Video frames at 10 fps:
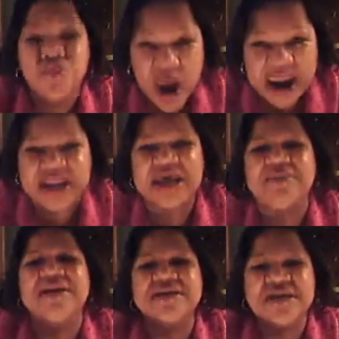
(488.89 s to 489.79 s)
Write
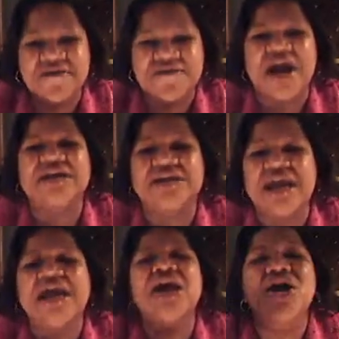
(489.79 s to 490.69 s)
him. He's at Fox
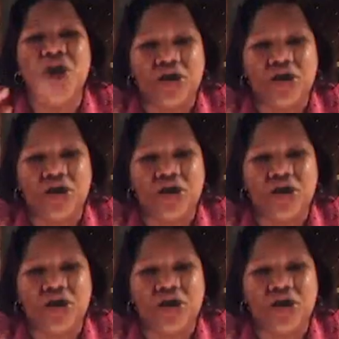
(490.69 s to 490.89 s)
Lake.